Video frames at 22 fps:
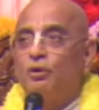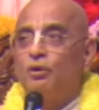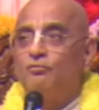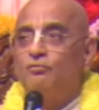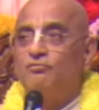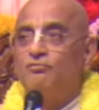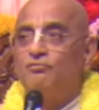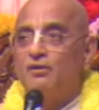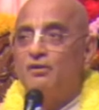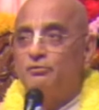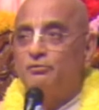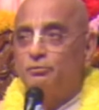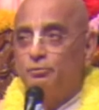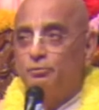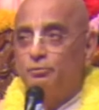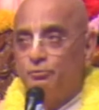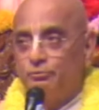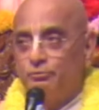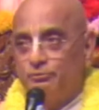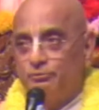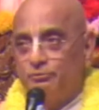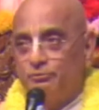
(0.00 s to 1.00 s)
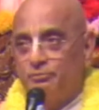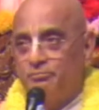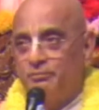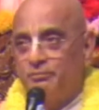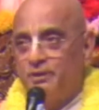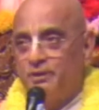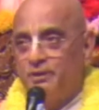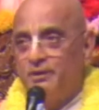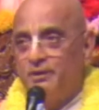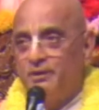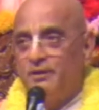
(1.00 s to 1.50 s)
Vasus.
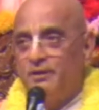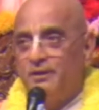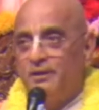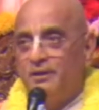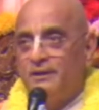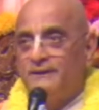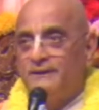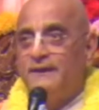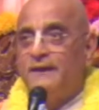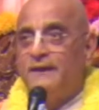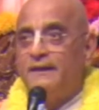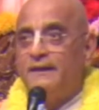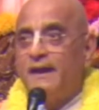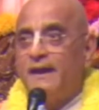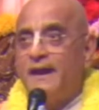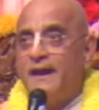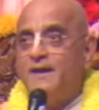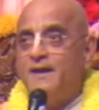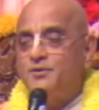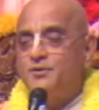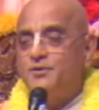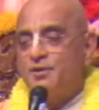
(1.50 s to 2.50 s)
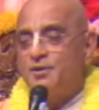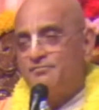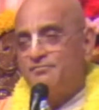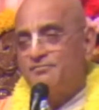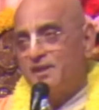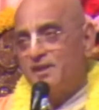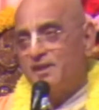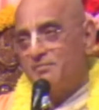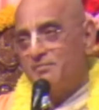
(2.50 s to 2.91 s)
There are 8 of them.